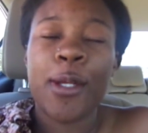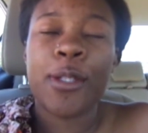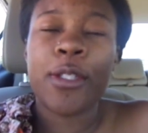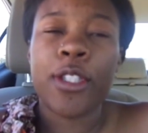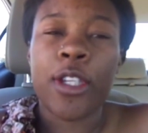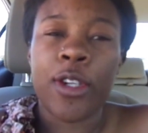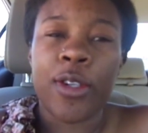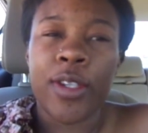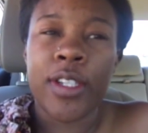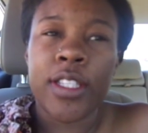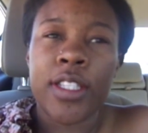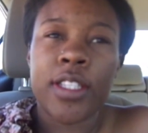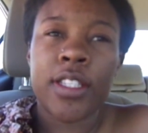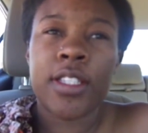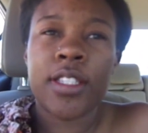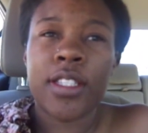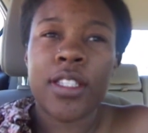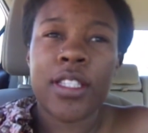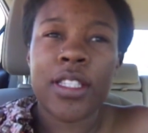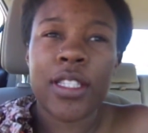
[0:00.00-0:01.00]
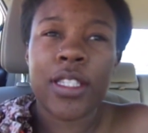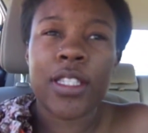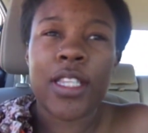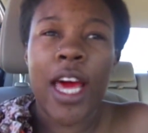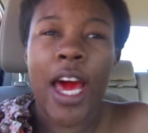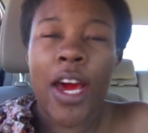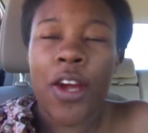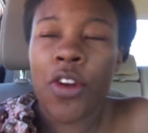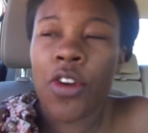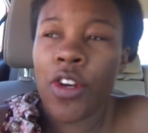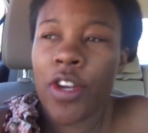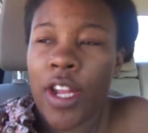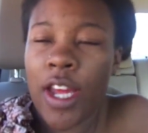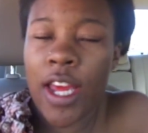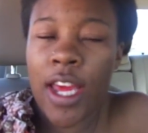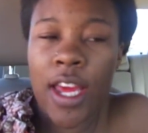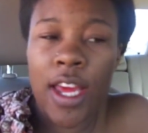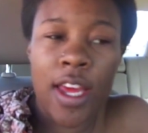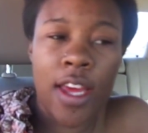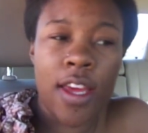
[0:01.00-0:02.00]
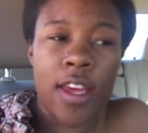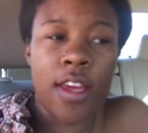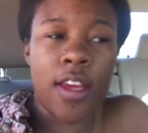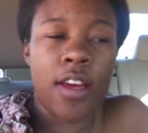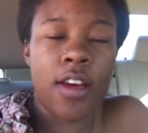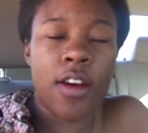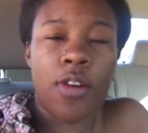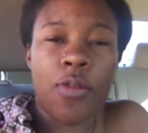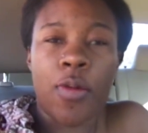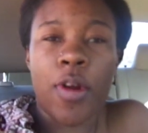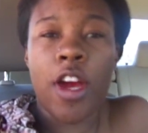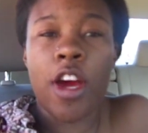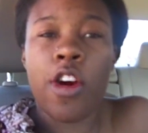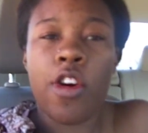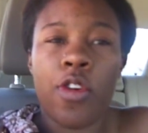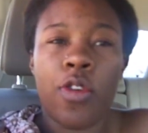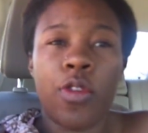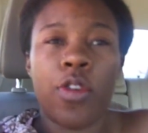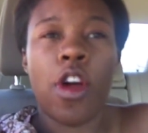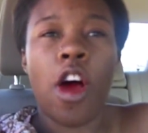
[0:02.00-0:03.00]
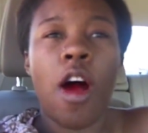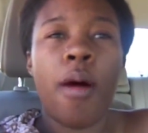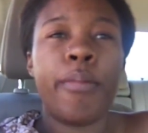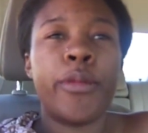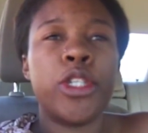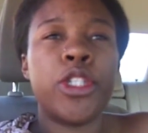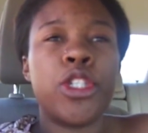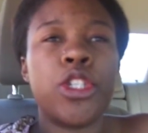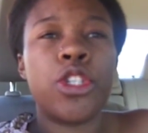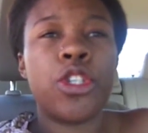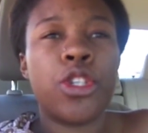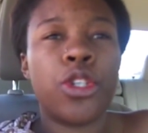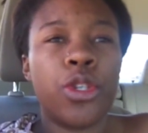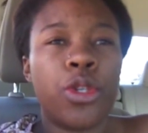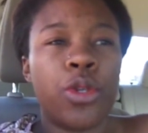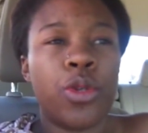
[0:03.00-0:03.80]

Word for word: so it's Saturday around almost 2.